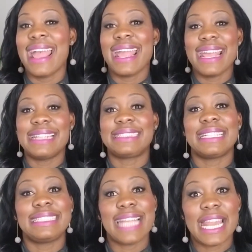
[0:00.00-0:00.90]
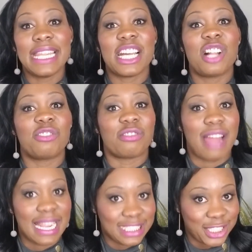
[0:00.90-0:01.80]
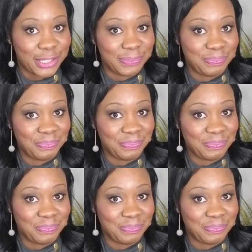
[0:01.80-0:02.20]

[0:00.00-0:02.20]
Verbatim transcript: is technical writer.